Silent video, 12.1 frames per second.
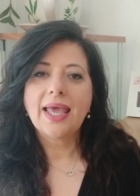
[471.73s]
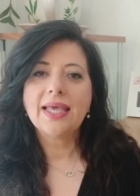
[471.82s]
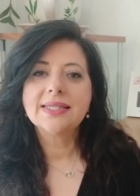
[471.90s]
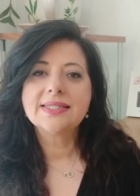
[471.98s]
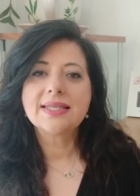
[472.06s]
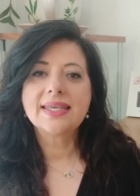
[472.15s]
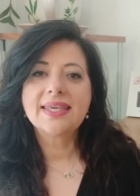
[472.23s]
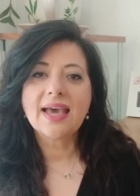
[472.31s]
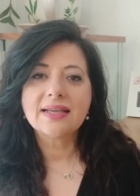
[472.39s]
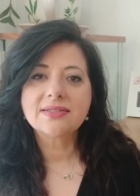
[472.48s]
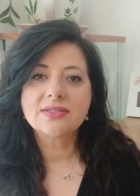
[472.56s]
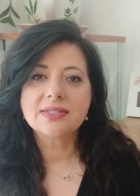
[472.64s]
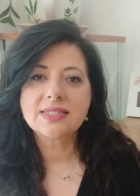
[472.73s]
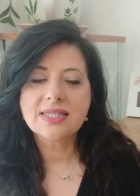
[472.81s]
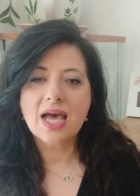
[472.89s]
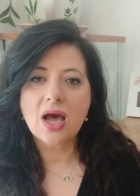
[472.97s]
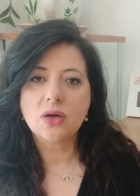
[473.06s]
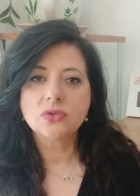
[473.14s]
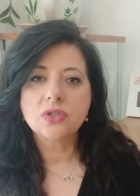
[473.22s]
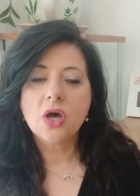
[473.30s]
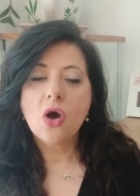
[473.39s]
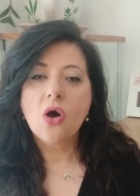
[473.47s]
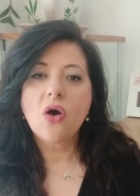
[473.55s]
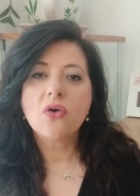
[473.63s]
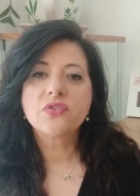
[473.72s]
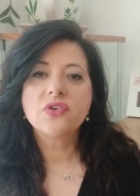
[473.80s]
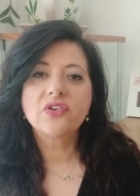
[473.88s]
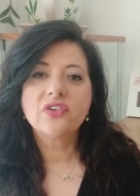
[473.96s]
It's the guttural sound of the